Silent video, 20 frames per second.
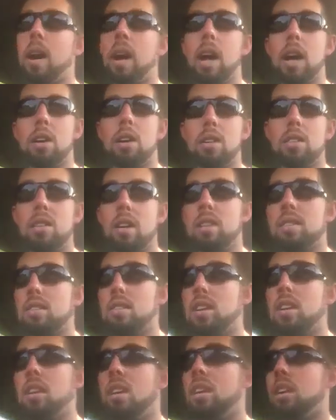higher
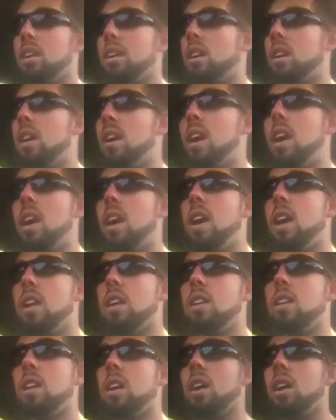intensity,
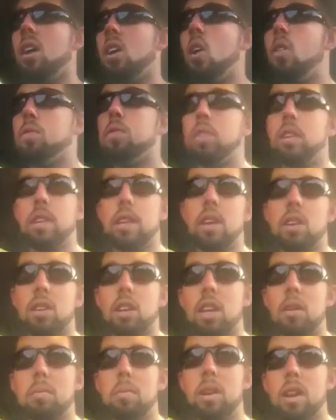and hopefully
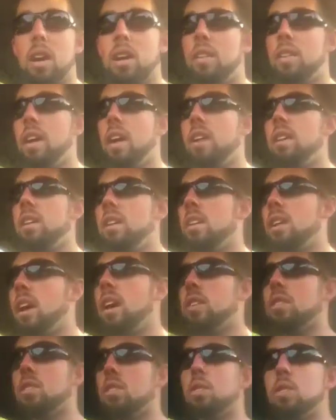that'll keep me out of that
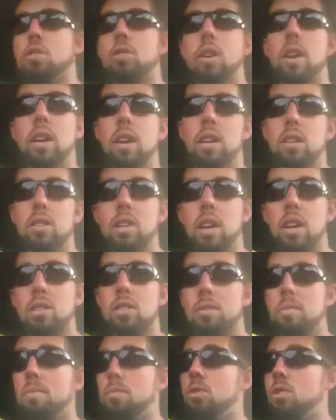nice little training
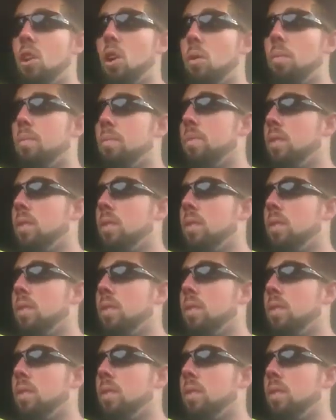stage. So